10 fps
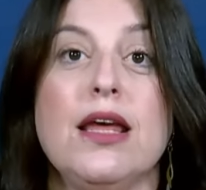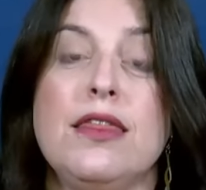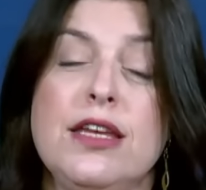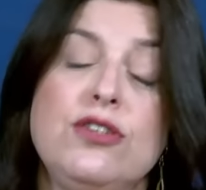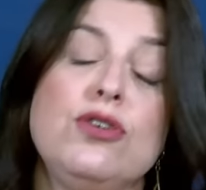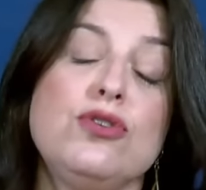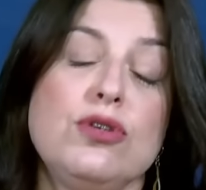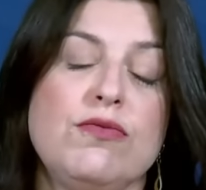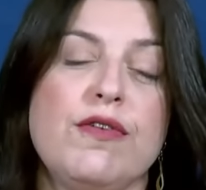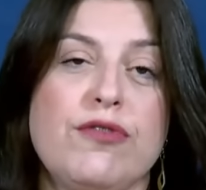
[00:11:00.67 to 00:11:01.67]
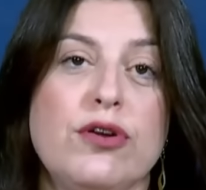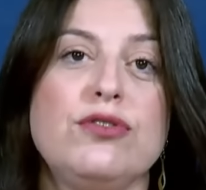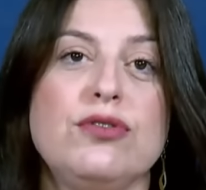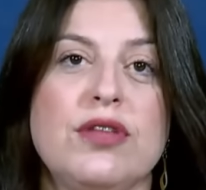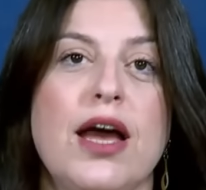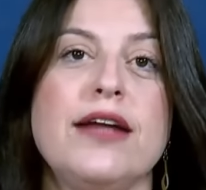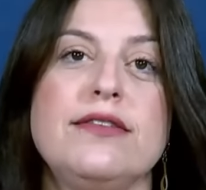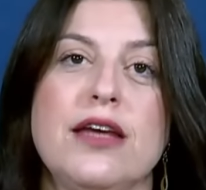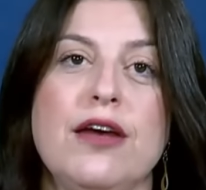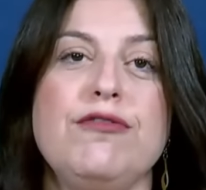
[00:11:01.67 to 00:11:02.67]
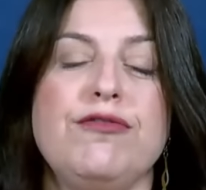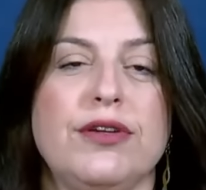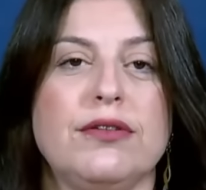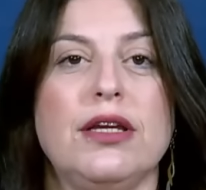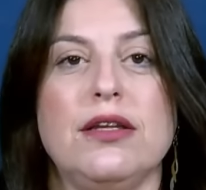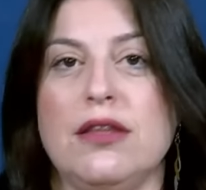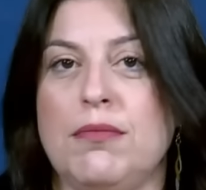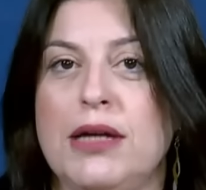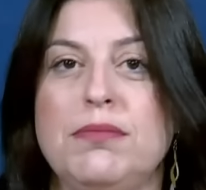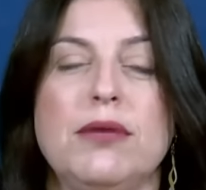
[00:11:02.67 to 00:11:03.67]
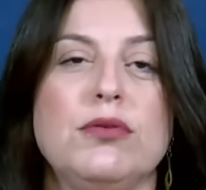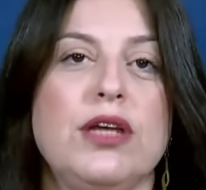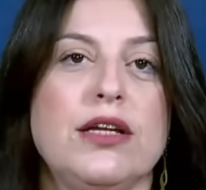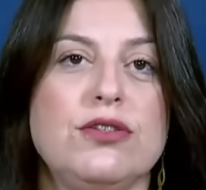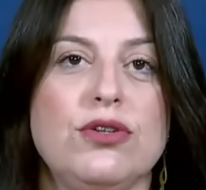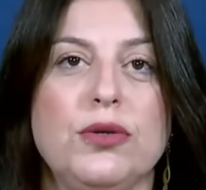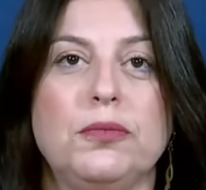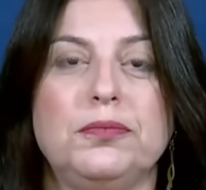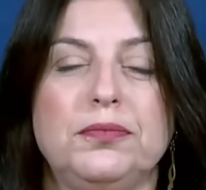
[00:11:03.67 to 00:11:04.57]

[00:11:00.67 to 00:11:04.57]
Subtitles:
This you should refer to the IDF, and they might be able to answer you.